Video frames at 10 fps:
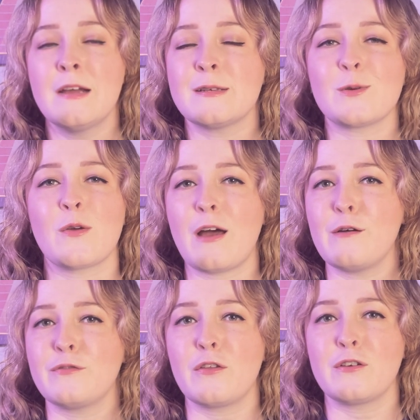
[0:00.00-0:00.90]
So
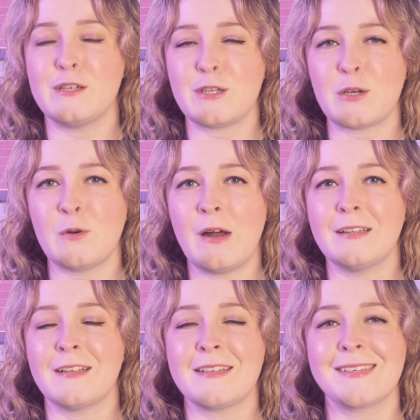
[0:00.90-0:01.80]
without further ado,
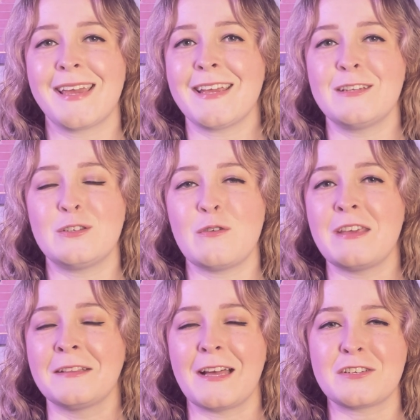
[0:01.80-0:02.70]
let's get into
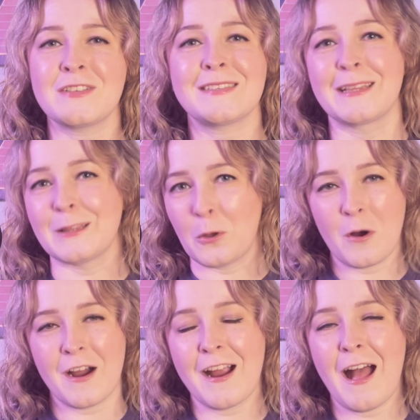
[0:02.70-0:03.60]
the legends and lore